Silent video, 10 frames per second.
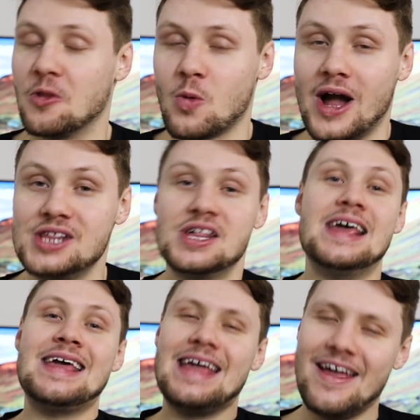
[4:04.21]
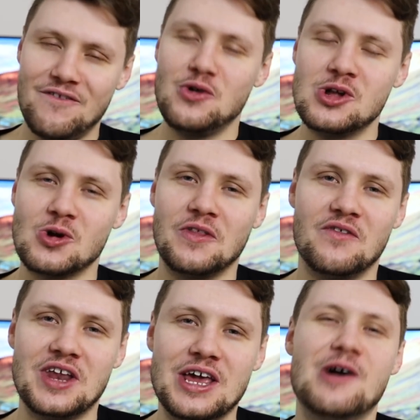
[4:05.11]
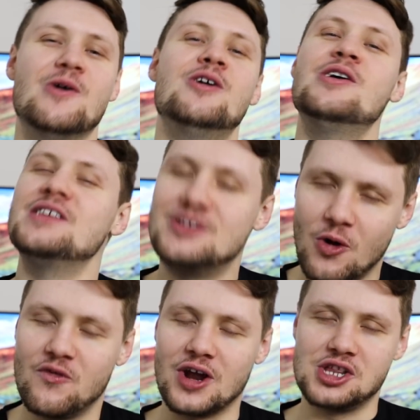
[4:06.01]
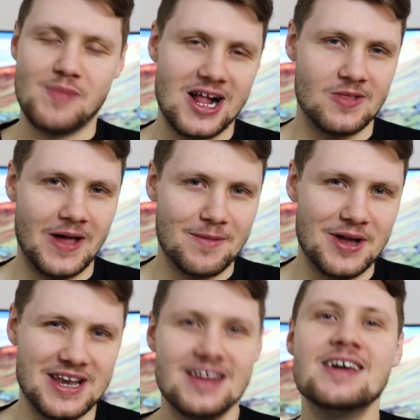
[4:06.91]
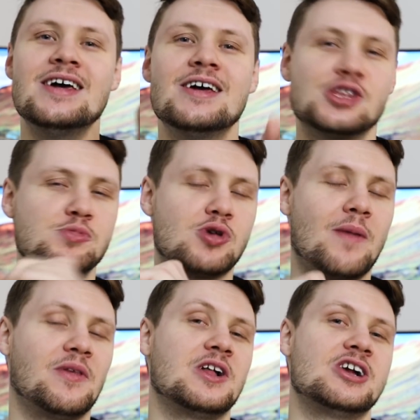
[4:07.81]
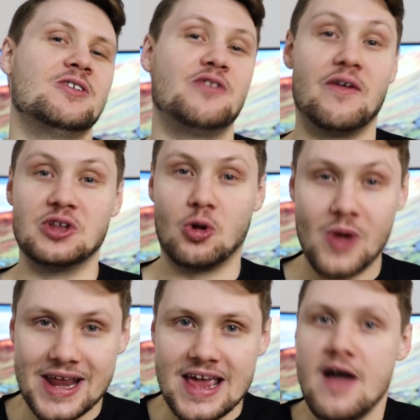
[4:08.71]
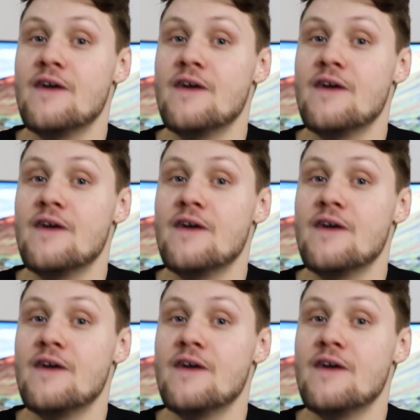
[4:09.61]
otherwise, if you enjoyed the video, don't forget to smash the like button Subscribe to the channel if you haven't already.